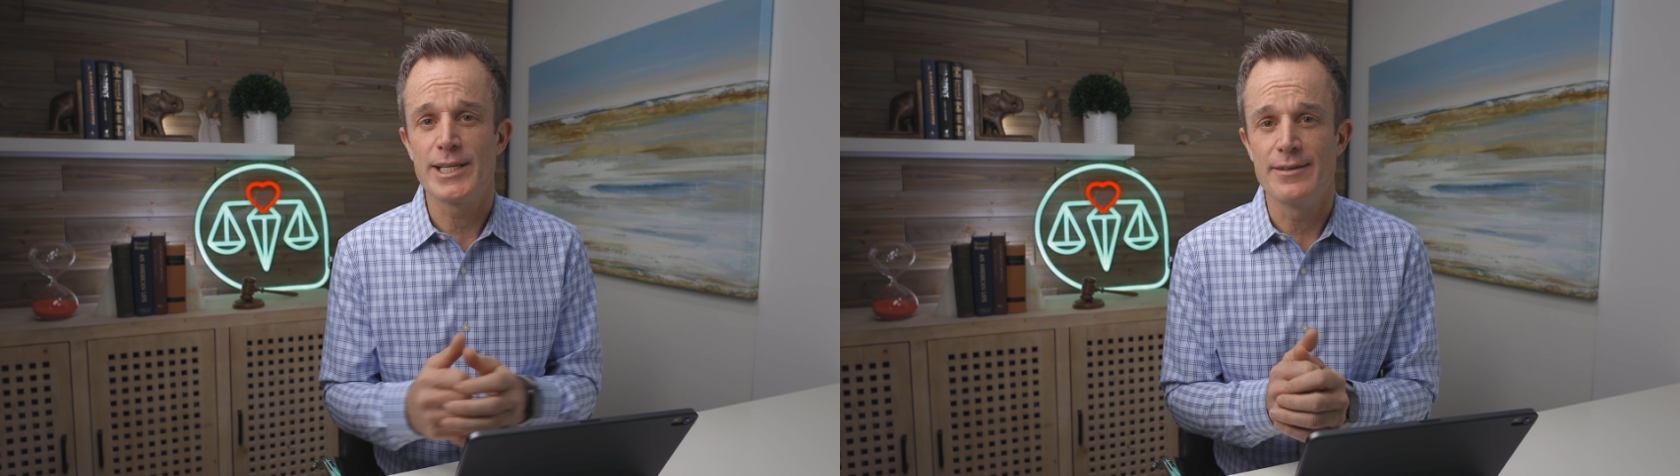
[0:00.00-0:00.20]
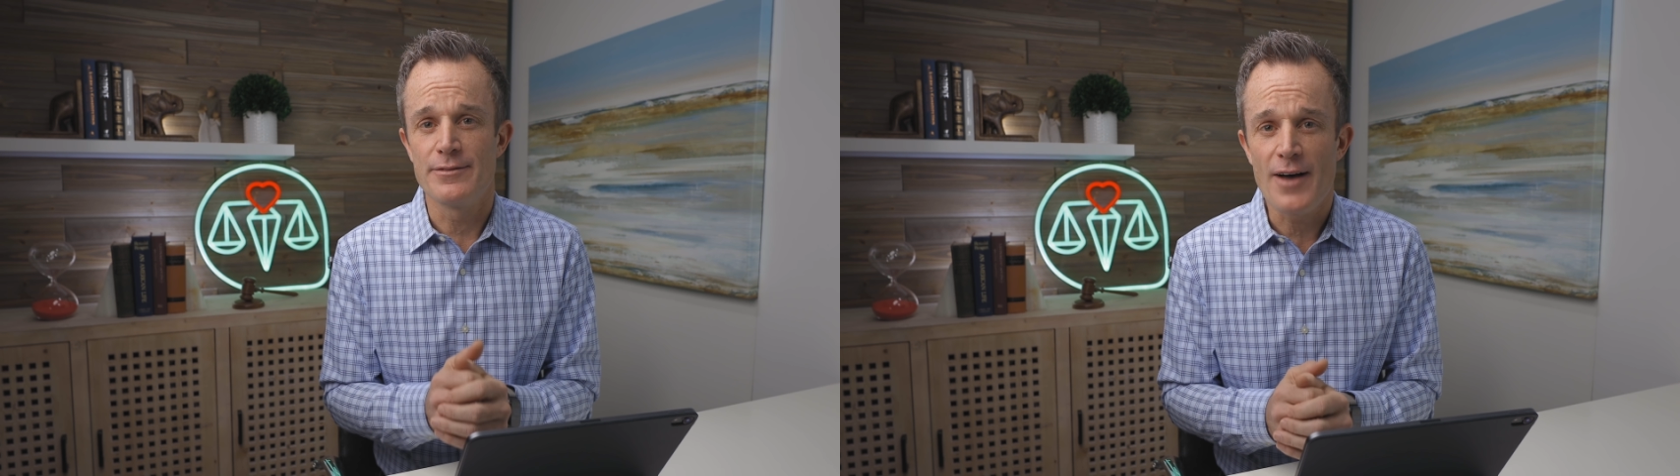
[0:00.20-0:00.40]

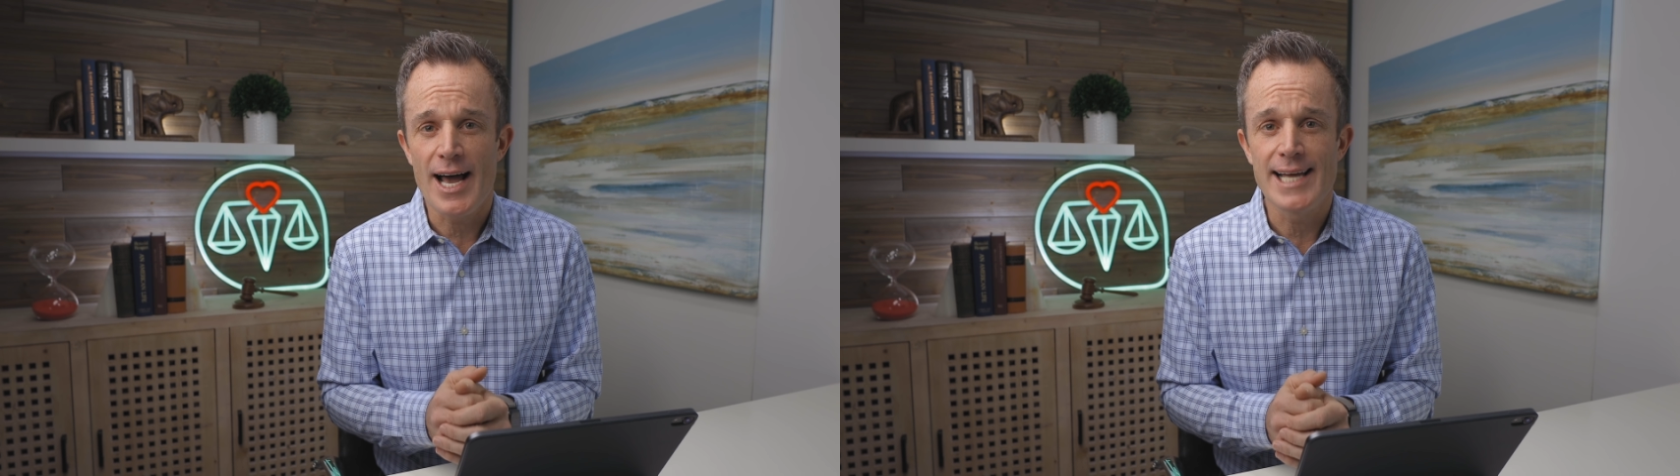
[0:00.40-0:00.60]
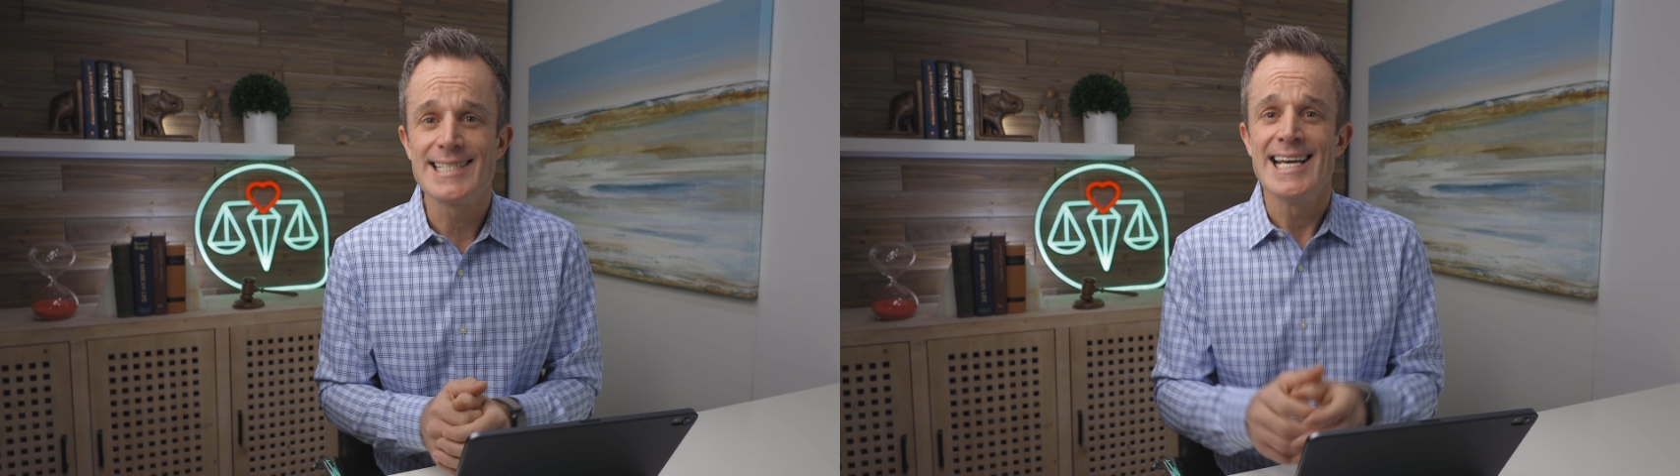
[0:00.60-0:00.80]
in
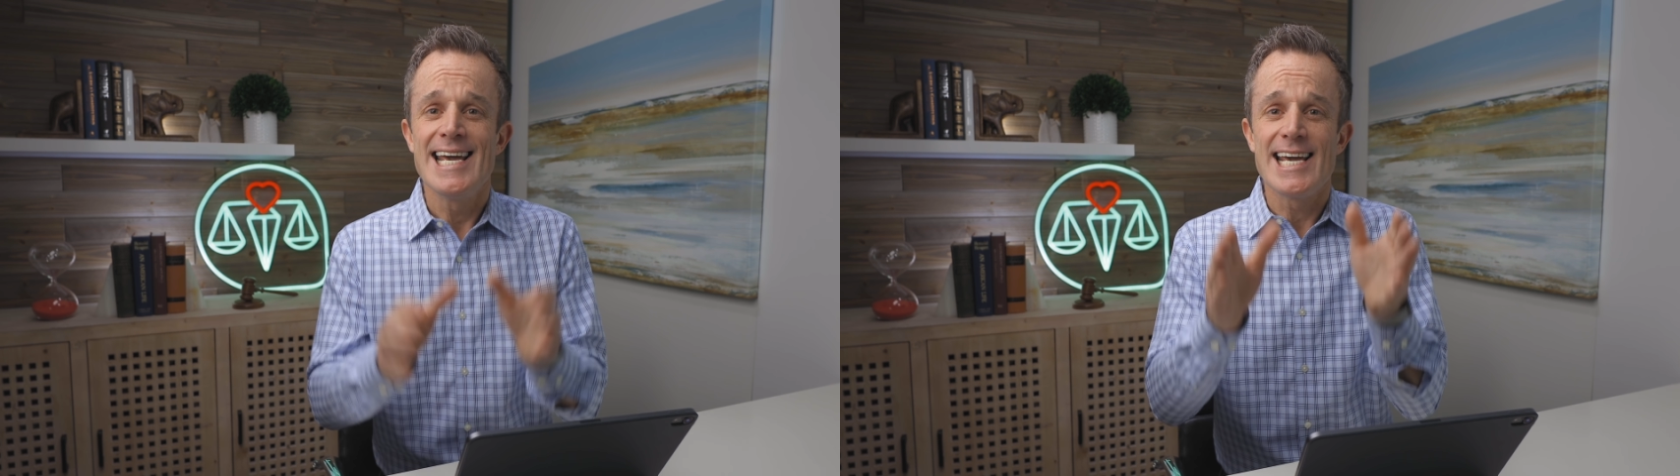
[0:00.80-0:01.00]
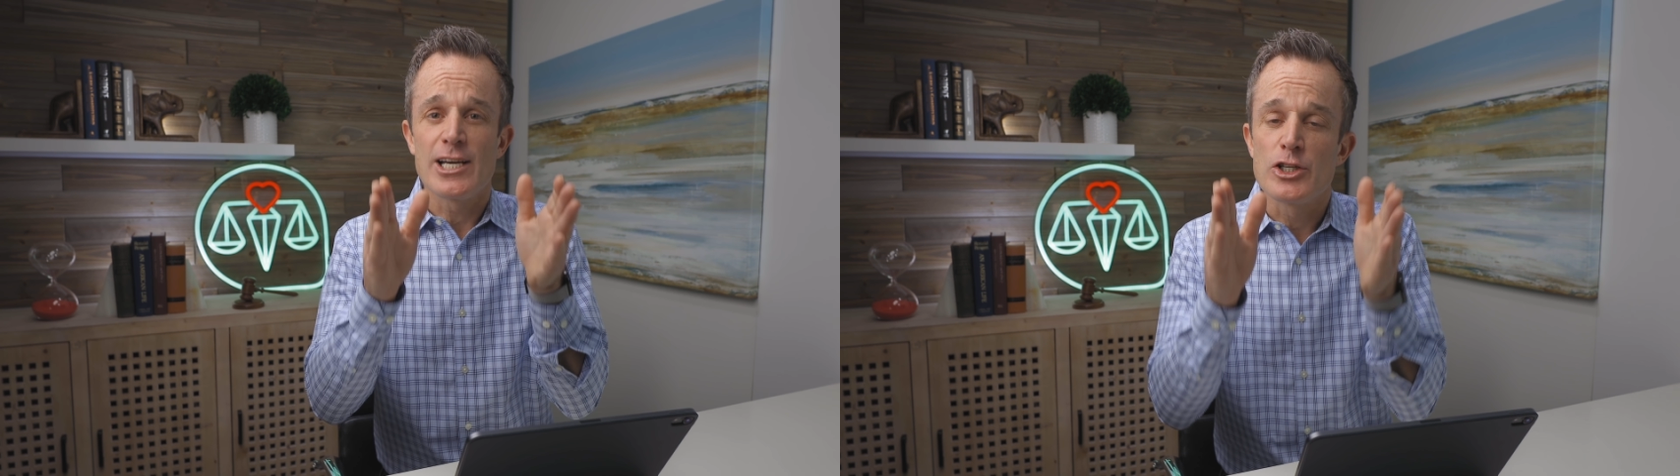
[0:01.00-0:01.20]
fines.
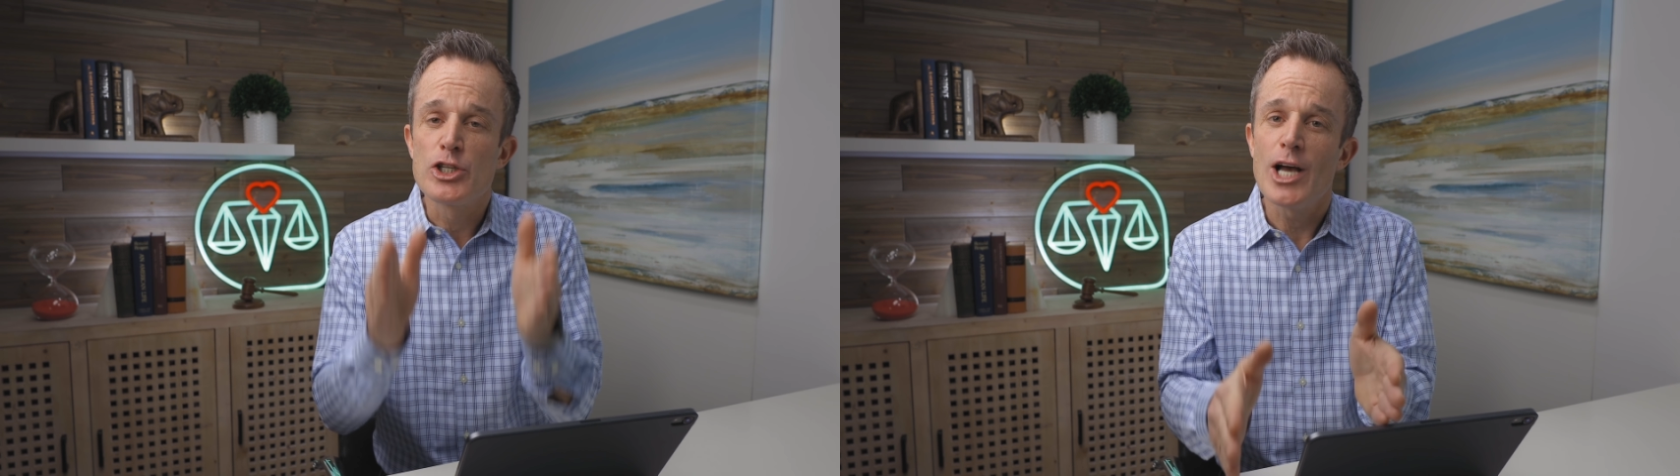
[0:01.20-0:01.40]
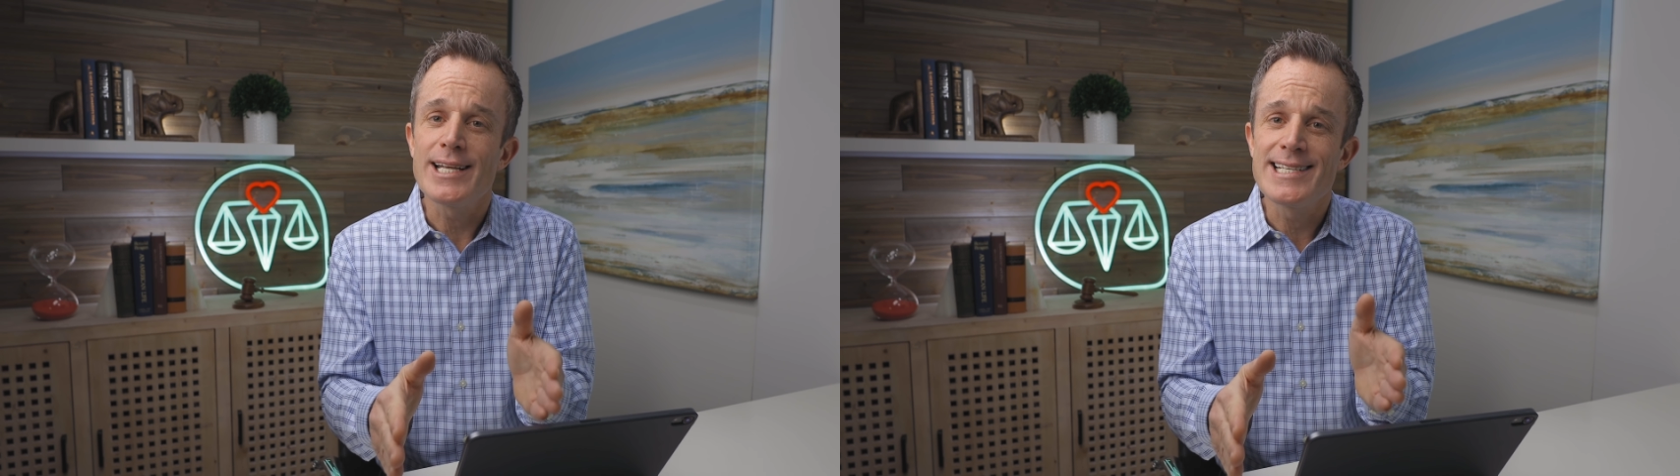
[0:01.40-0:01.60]
It could
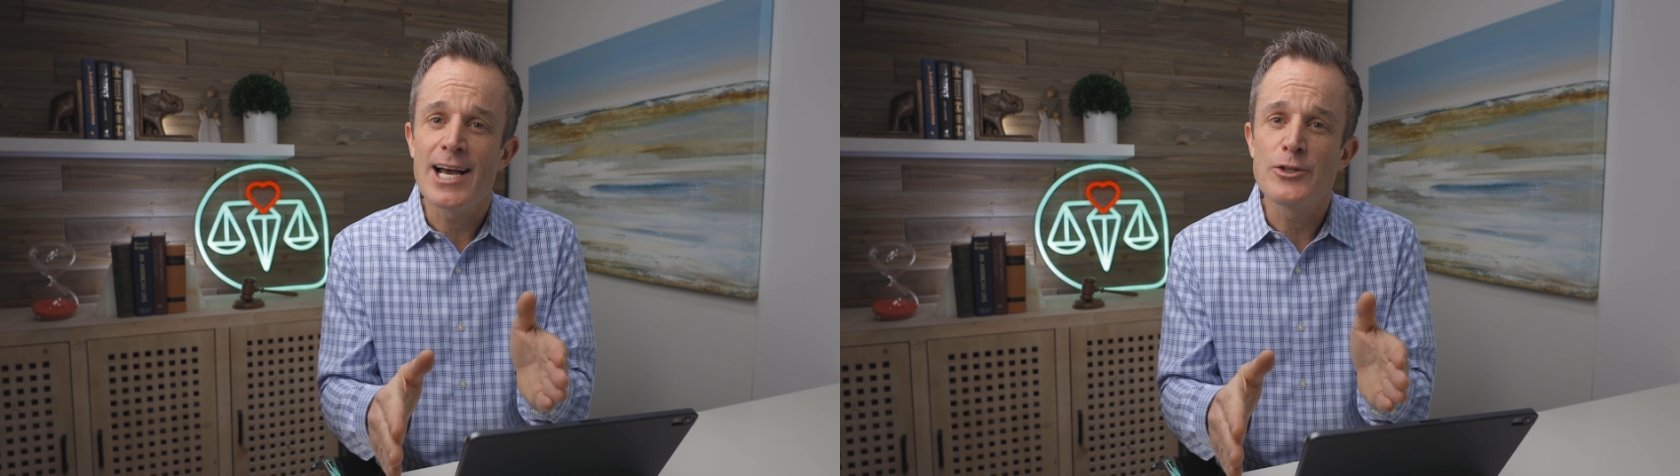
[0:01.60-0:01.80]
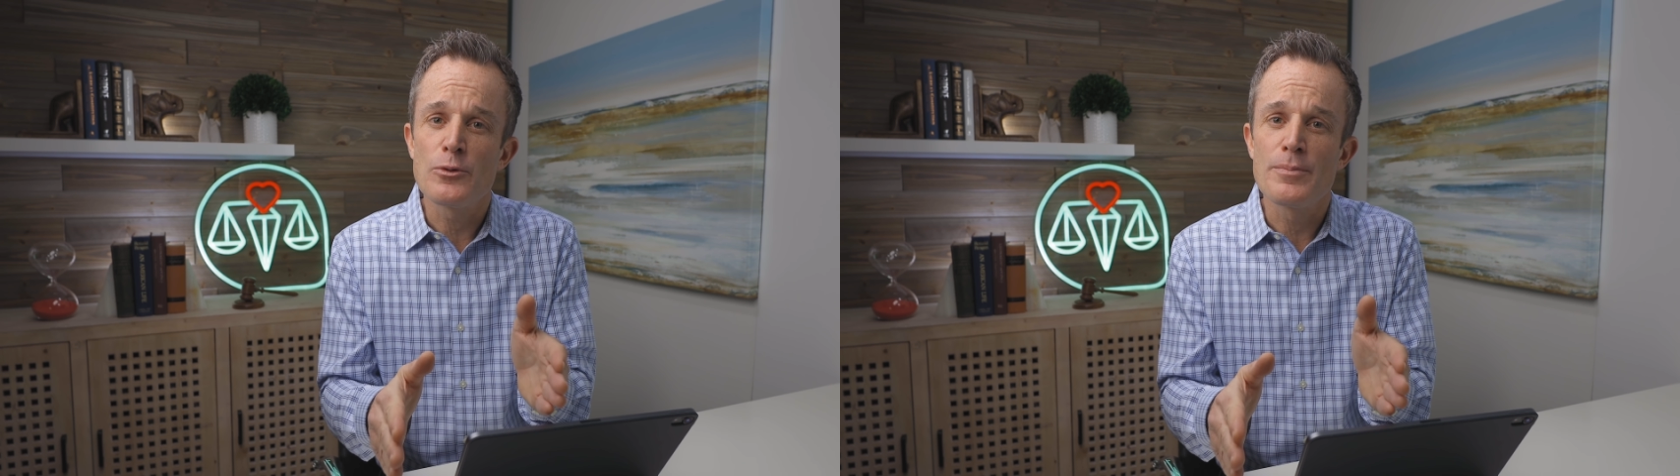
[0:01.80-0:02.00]
shut down your